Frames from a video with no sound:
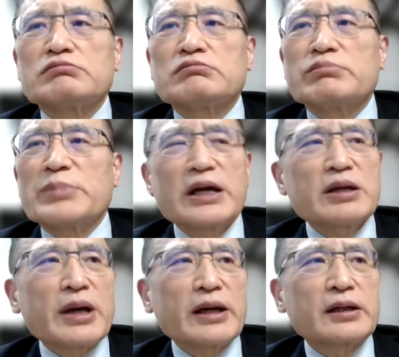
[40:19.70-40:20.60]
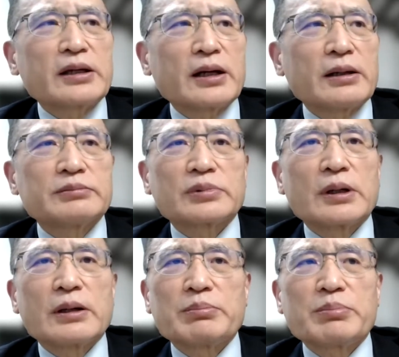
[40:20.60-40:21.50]
may make um,
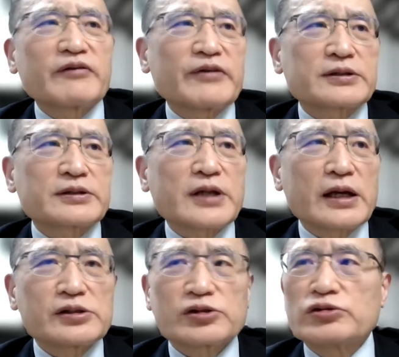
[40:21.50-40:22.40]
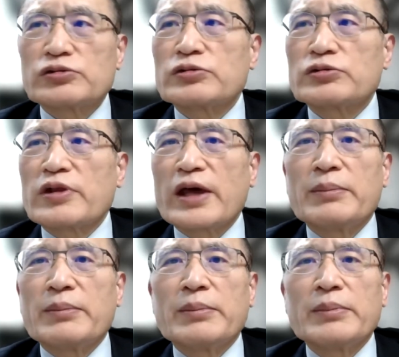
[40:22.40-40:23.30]
perfect sense to
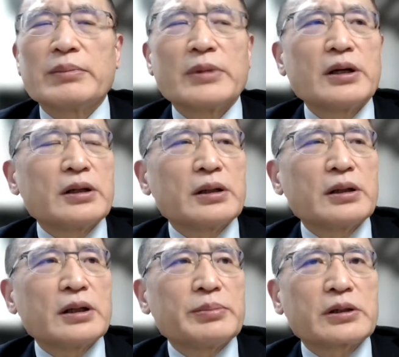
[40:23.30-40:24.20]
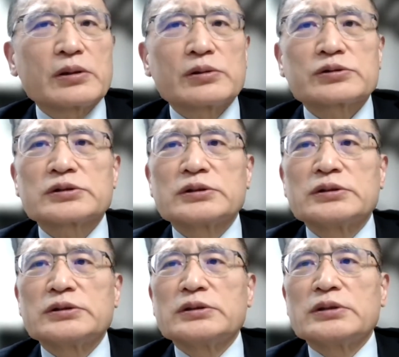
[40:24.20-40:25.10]
them uh, because
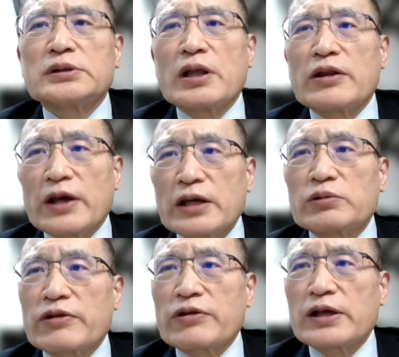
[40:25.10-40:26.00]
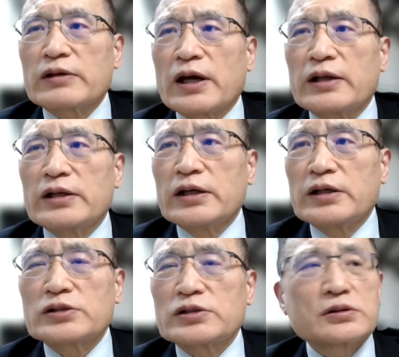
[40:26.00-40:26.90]
they would think that it
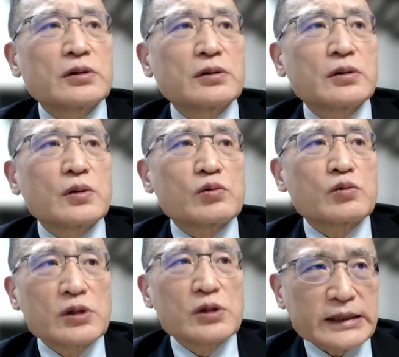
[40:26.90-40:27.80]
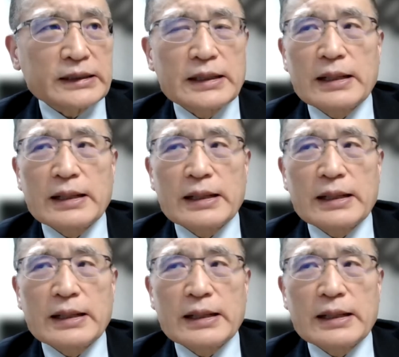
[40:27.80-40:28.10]
is working.